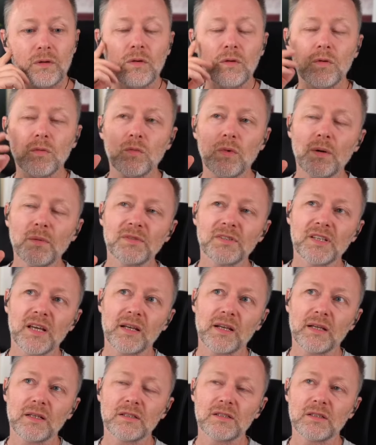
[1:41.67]
what I'm
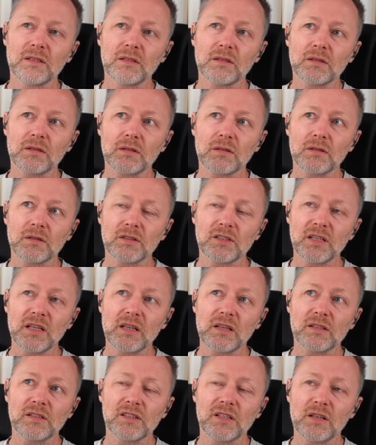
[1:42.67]
saying is, see
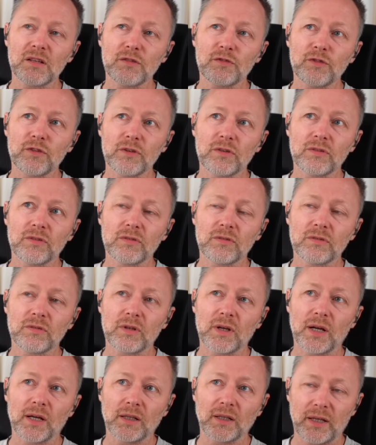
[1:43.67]
the see the food
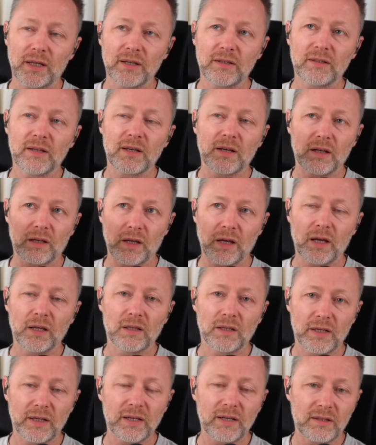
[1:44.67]
that I liked there. I
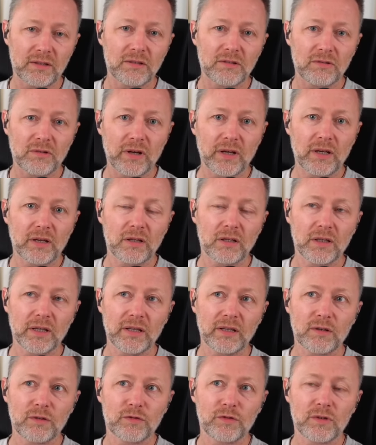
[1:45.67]
liked right. I
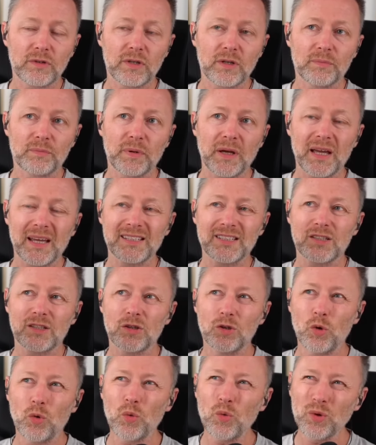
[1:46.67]
liked the food there, but it's
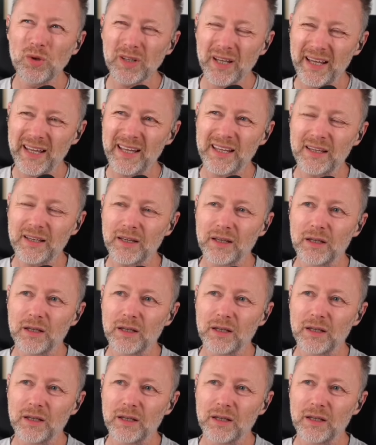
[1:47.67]
no like,